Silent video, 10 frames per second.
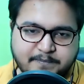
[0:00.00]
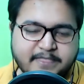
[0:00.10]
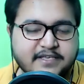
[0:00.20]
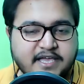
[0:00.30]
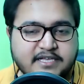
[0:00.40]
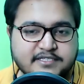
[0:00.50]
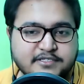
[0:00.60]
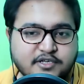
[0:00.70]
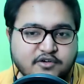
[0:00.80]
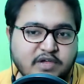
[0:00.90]
Yeah,
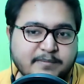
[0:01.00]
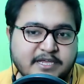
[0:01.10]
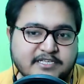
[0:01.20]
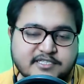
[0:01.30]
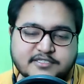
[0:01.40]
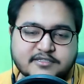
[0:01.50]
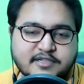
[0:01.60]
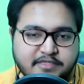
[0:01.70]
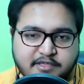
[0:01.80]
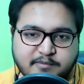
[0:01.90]
Cisco WebEx is
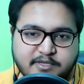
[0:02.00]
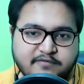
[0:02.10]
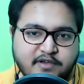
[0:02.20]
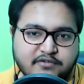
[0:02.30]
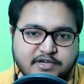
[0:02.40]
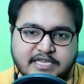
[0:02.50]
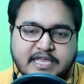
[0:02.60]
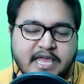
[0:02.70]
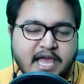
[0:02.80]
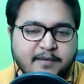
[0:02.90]
nothing but a very
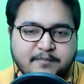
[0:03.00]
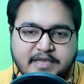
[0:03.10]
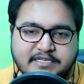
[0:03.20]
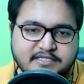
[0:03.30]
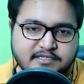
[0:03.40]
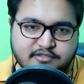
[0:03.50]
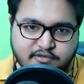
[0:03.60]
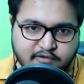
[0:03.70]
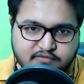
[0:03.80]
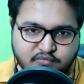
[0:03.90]
amazing
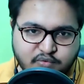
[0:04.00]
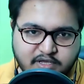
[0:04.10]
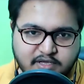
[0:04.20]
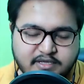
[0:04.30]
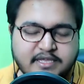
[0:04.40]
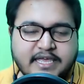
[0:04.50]
software.